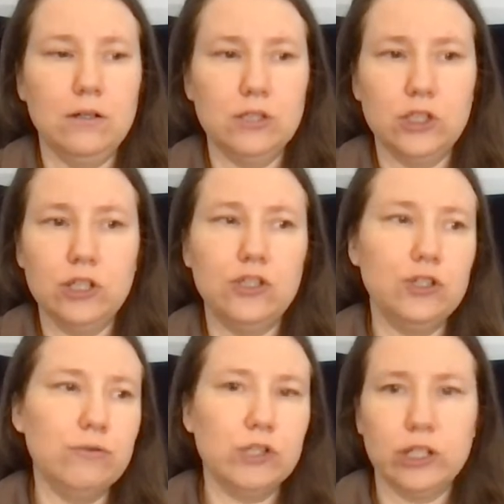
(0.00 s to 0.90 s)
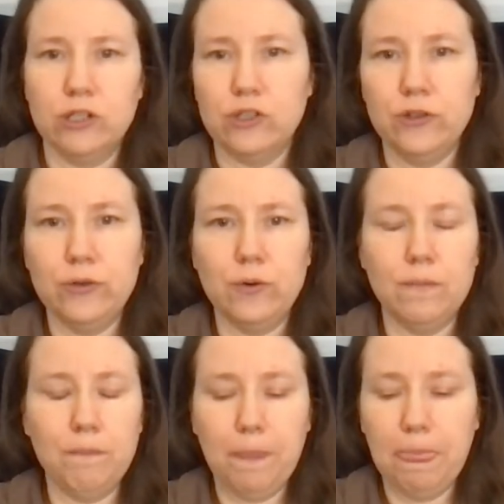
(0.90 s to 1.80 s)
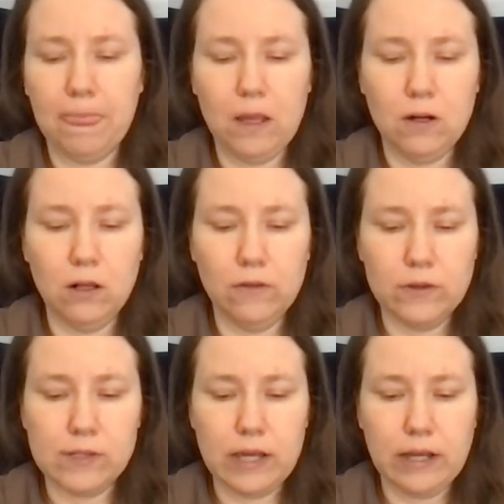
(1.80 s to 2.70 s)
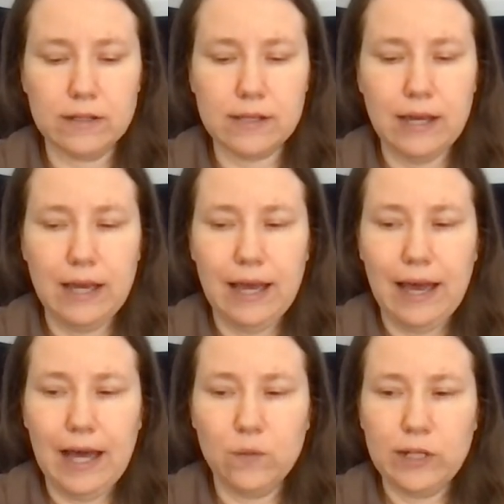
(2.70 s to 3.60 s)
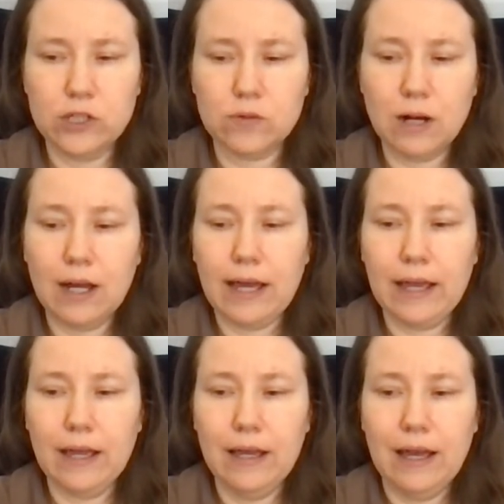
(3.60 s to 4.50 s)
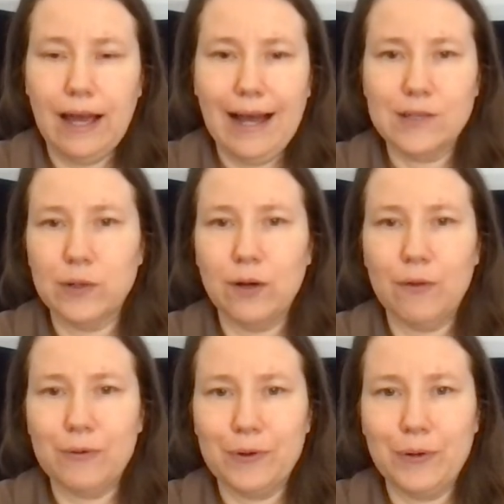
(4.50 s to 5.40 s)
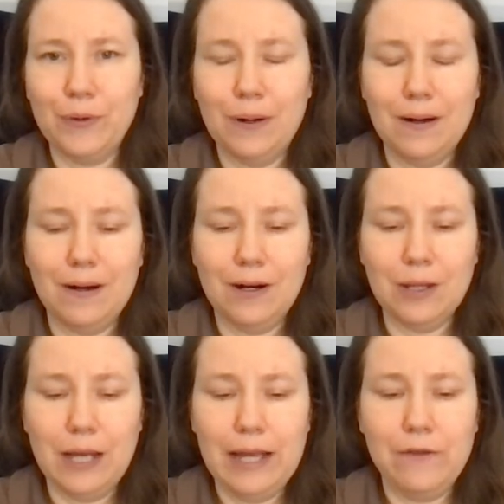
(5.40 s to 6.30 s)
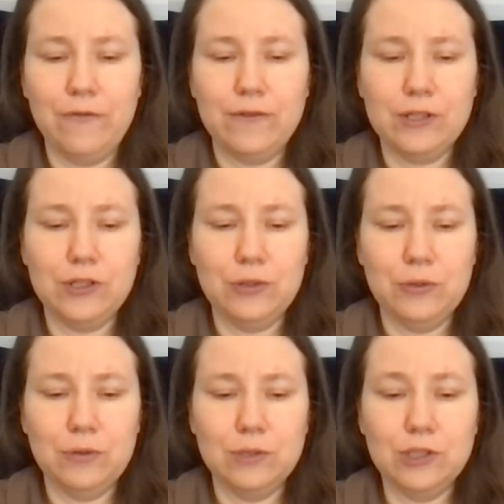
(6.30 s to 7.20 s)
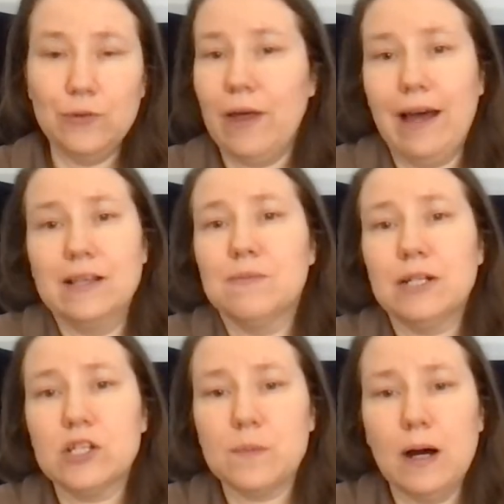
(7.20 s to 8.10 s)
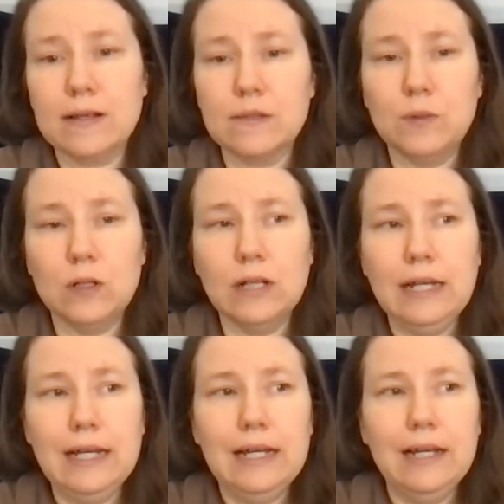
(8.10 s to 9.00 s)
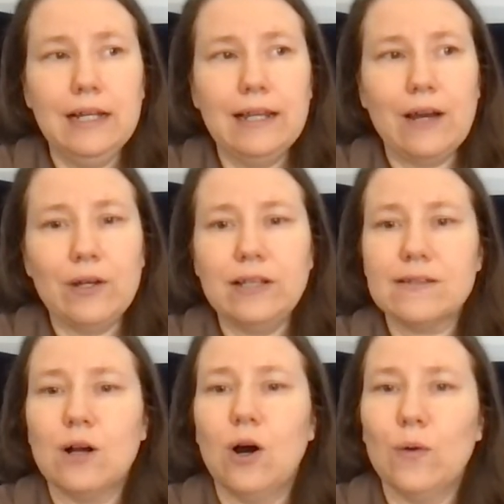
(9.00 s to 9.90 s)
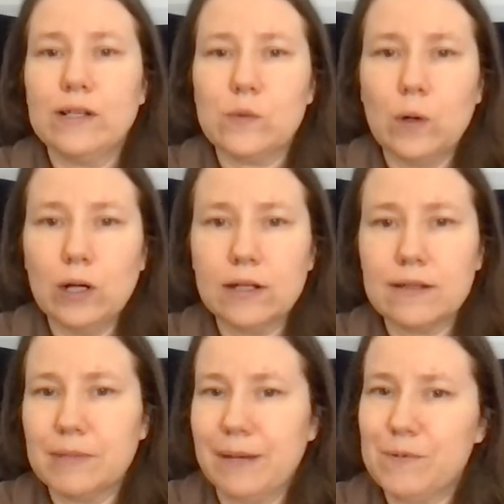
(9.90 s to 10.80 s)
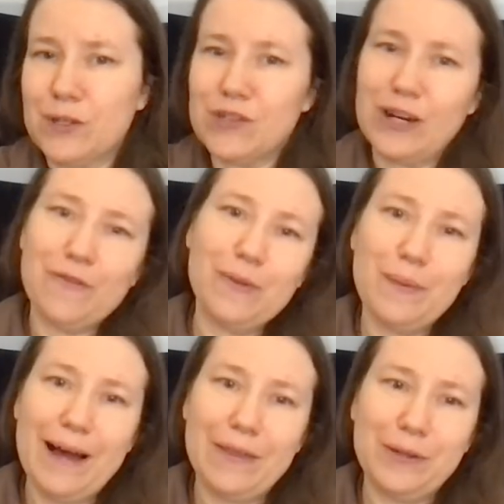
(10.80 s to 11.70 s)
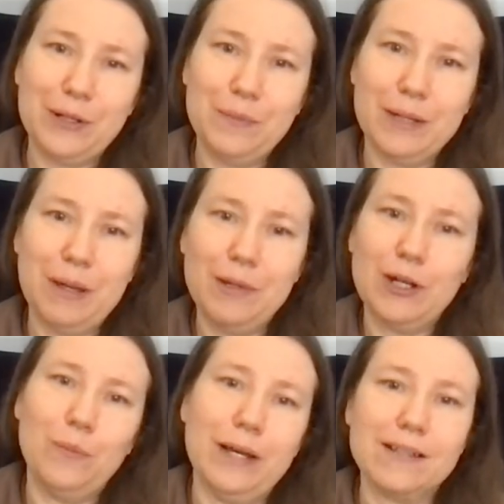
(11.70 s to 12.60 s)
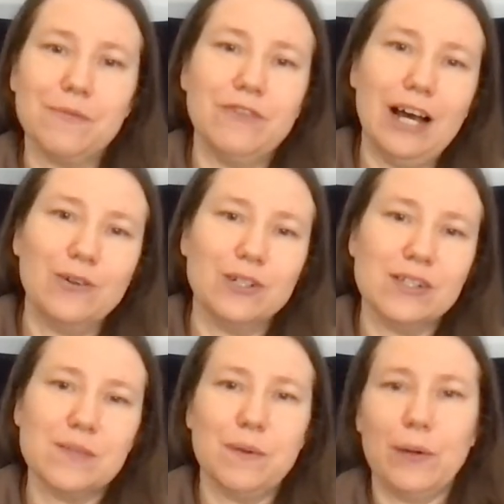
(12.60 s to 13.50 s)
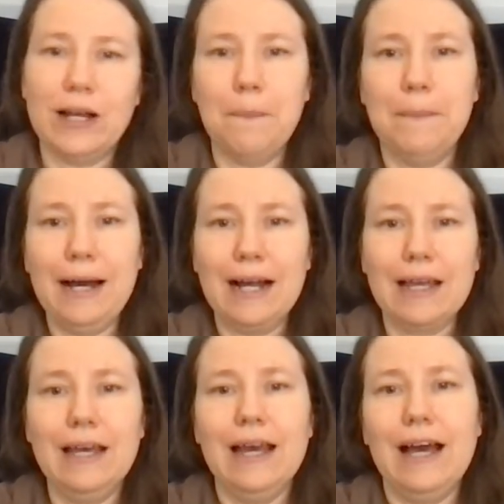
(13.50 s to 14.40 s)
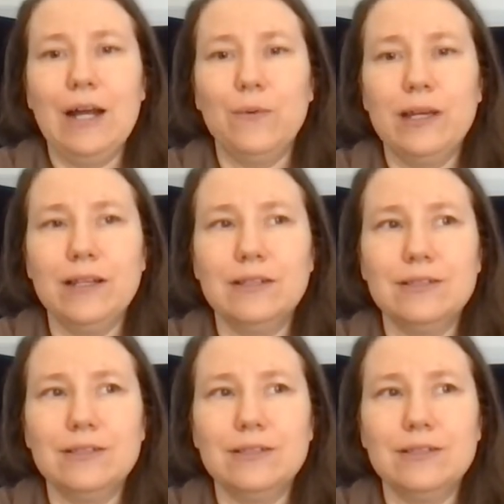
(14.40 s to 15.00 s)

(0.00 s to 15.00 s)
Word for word: should do, shouldn't do, all of those things. And we try, as we go through our life, to do that as much as possible. Now, it doesn't always work. Sometimes we stray from the path a little bit, maybe go pick some flowers, but we come back and we